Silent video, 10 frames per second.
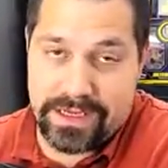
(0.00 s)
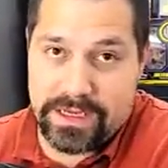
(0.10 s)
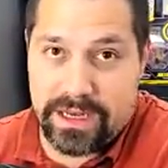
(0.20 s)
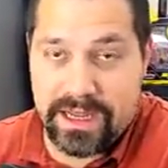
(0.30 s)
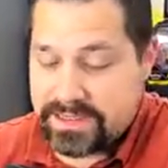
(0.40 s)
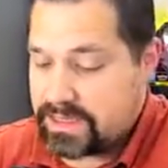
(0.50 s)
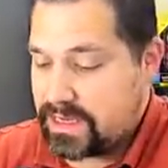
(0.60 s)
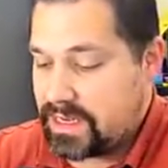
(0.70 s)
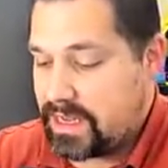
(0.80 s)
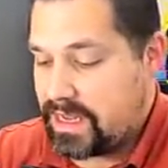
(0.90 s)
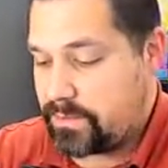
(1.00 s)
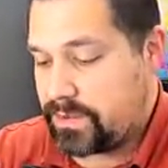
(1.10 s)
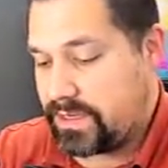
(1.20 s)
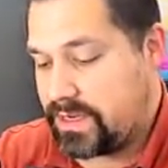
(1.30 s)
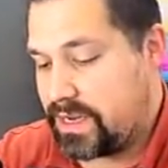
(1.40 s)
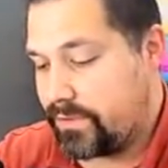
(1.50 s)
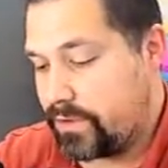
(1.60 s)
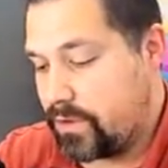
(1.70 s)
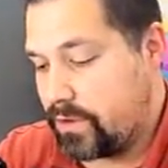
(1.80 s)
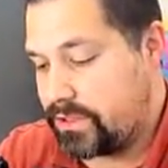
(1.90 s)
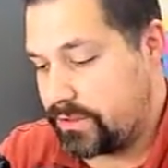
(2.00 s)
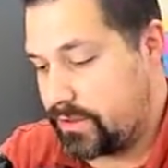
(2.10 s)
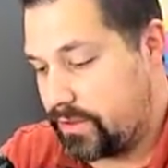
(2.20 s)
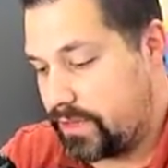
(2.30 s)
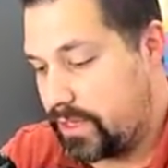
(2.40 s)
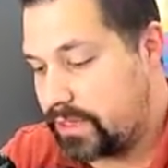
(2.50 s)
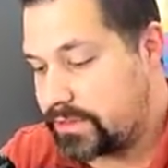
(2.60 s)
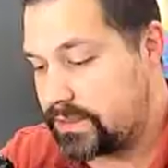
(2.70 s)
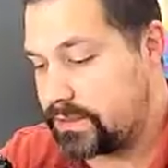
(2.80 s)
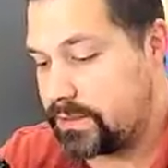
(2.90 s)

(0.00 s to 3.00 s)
you'd like to get a hit, but you never know what you're going to get